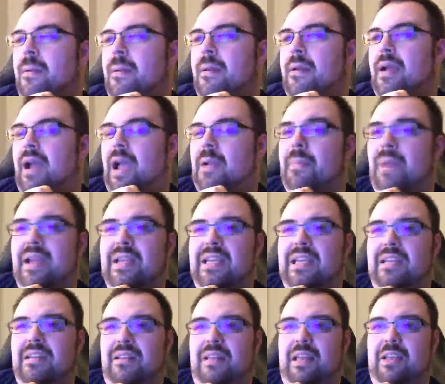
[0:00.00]
I might
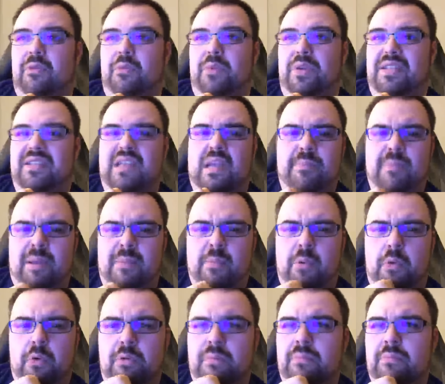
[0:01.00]
need to like reset my
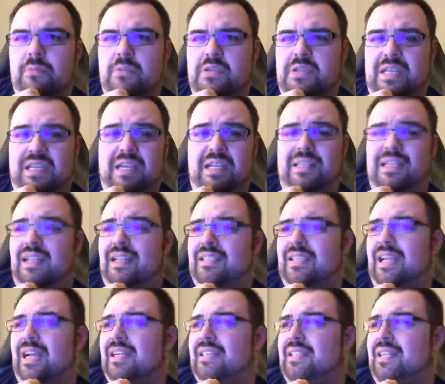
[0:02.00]
modem. Where's that?
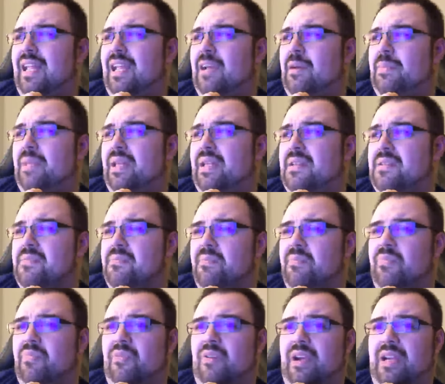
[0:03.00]
God damn, that is
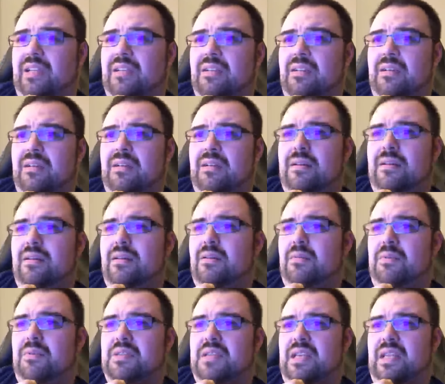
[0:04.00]
bright.
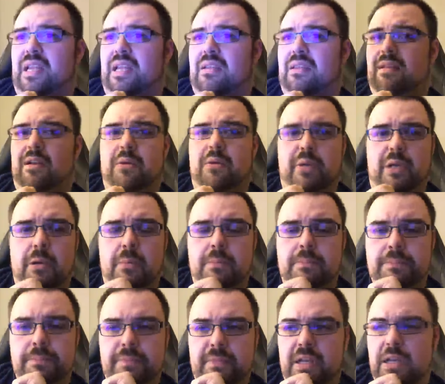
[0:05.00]
Where's that at? There we go.
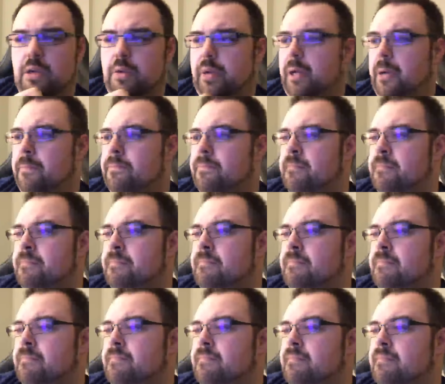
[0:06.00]
There we go.
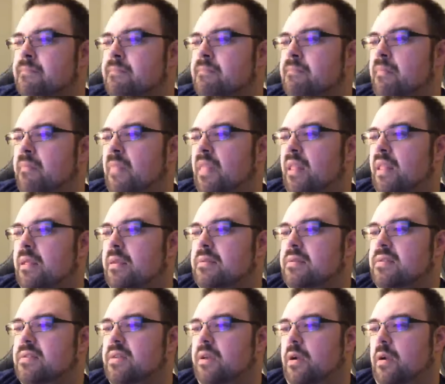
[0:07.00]

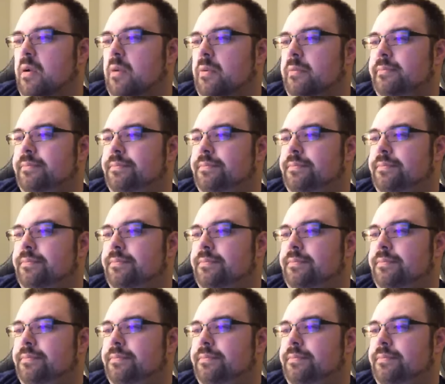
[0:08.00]
So